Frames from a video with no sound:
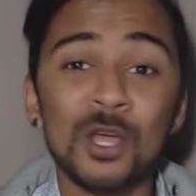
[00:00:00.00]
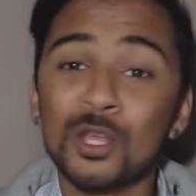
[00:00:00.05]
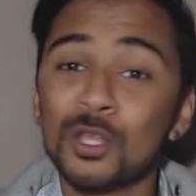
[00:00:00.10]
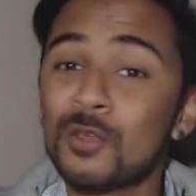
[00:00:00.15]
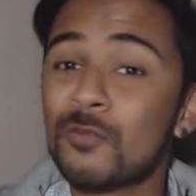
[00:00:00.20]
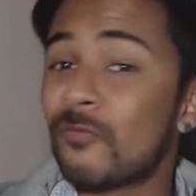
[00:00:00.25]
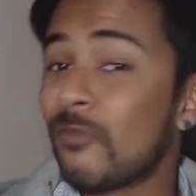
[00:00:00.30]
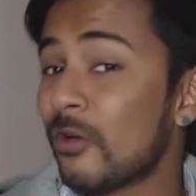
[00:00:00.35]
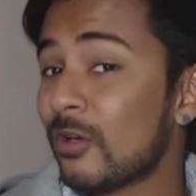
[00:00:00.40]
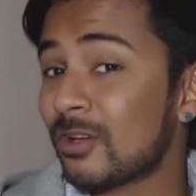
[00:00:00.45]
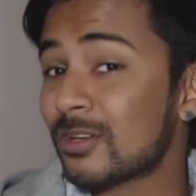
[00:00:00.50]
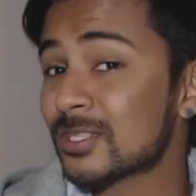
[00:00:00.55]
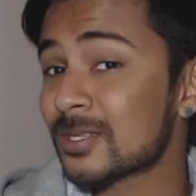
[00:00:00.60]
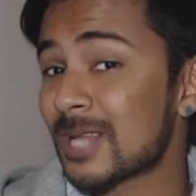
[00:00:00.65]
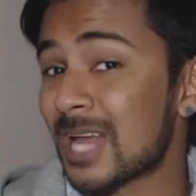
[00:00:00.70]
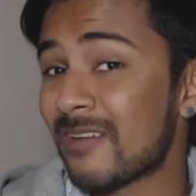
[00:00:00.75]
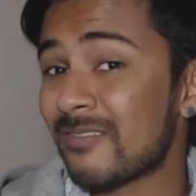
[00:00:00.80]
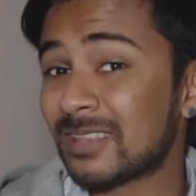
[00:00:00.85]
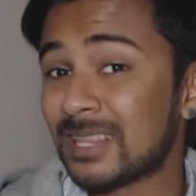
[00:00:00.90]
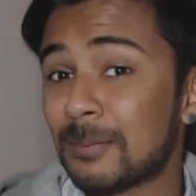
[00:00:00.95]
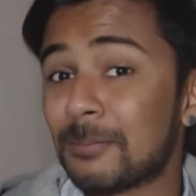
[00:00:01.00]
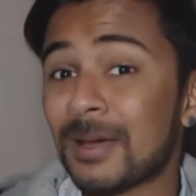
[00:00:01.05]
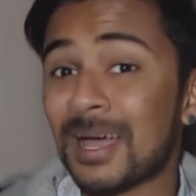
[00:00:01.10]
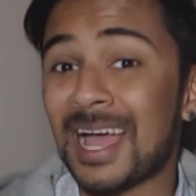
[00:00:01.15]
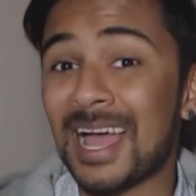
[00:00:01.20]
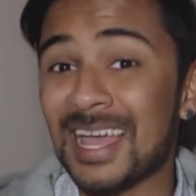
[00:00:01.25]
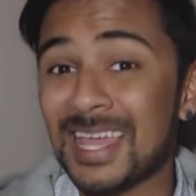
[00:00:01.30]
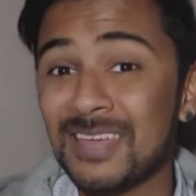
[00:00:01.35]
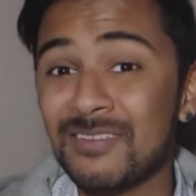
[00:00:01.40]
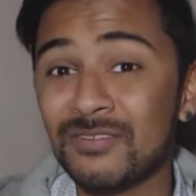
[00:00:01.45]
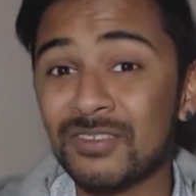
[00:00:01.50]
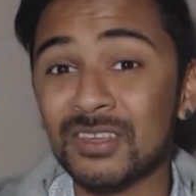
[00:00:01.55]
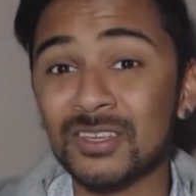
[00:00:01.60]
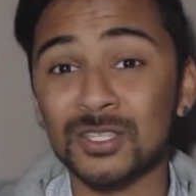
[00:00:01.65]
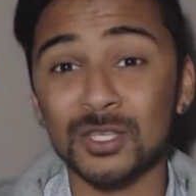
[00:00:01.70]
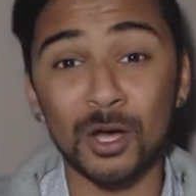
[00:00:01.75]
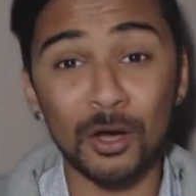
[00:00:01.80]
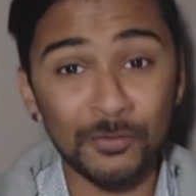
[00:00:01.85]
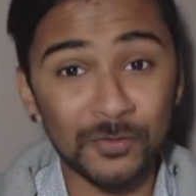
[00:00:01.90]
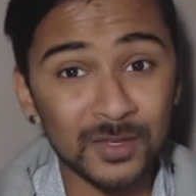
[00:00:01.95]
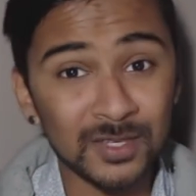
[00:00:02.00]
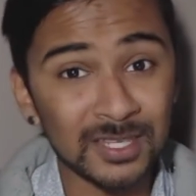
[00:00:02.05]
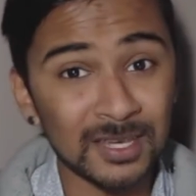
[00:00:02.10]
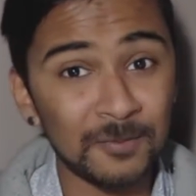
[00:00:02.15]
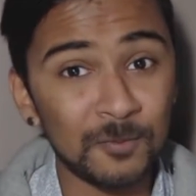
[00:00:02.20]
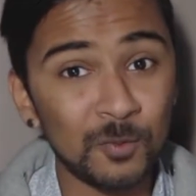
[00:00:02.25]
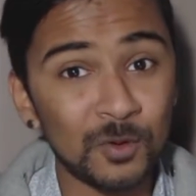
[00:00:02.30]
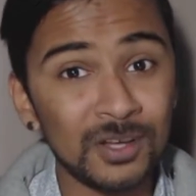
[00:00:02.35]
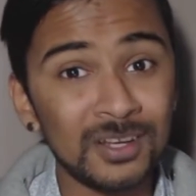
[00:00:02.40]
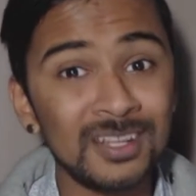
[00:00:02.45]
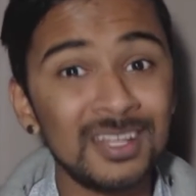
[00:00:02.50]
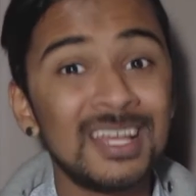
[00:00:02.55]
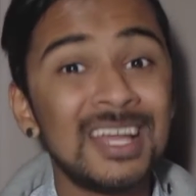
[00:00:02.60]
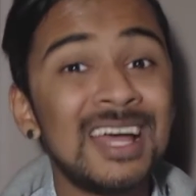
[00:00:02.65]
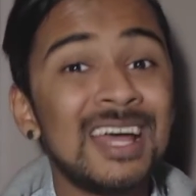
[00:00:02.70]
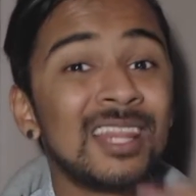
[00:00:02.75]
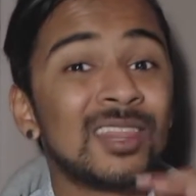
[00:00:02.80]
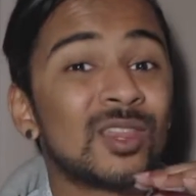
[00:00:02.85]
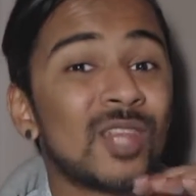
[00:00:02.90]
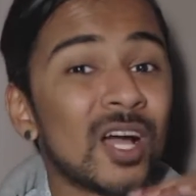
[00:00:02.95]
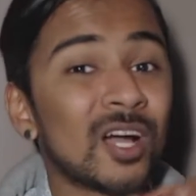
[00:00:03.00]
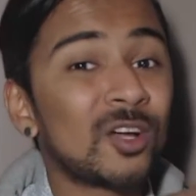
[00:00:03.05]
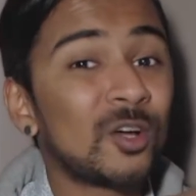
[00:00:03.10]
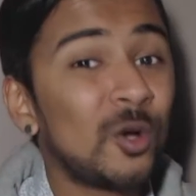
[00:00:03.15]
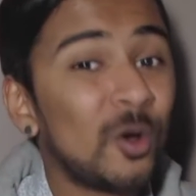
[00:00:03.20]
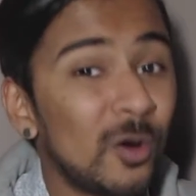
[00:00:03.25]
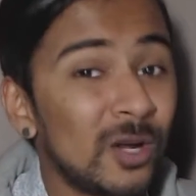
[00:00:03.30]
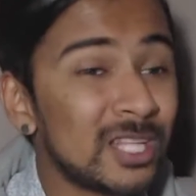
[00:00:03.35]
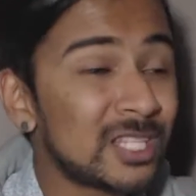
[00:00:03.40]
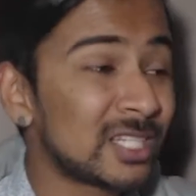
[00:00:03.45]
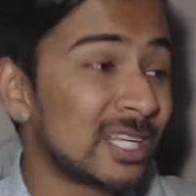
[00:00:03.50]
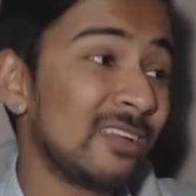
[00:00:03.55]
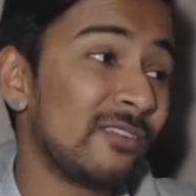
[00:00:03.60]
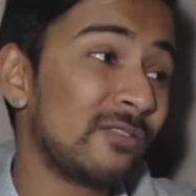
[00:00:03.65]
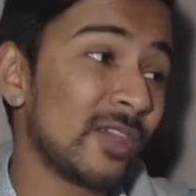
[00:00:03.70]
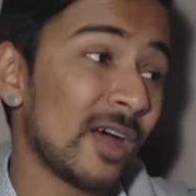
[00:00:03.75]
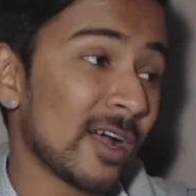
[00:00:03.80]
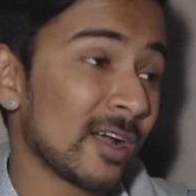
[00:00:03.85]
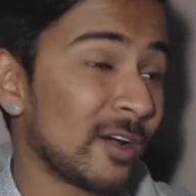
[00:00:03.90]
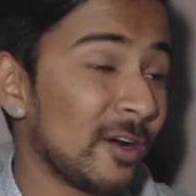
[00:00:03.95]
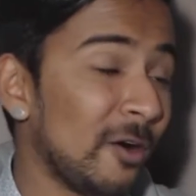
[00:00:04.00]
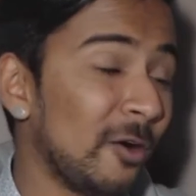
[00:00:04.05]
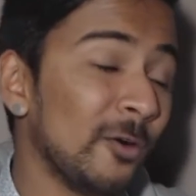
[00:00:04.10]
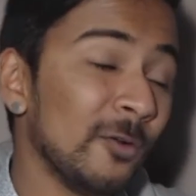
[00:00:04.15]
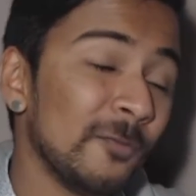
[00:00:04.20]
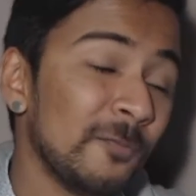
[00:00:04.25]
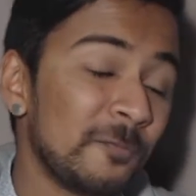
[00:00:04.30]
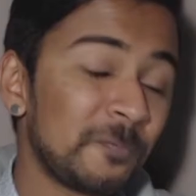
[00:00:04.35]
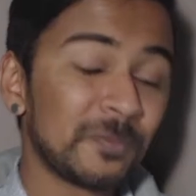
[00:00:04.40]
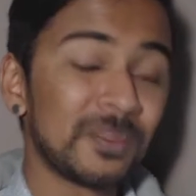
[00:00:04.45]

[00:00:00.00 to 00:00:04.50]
you focus on having the behaviors of someone that could achieve that goal.